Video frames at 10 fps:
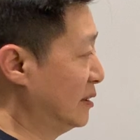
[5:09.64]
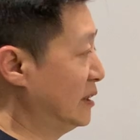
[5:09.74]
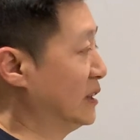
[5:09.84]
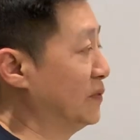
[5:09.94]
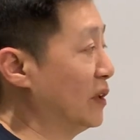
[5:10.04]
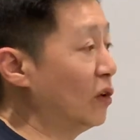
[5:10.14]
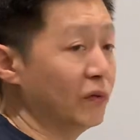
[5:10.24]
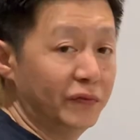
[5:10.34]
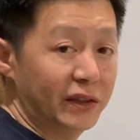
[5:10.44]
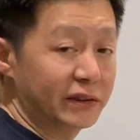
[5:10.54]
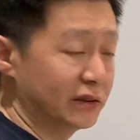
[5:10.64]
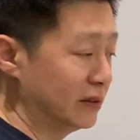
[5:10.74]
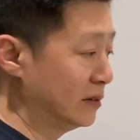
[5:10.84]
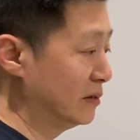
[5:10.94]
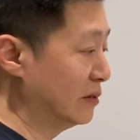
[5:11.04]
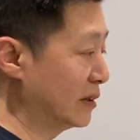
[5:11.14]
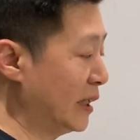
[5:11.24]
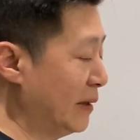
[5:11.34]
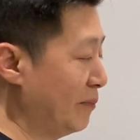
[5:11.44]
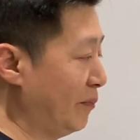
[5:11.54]
this is very obvious.
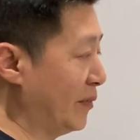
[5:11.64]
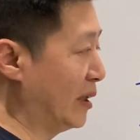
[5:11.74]
Okay?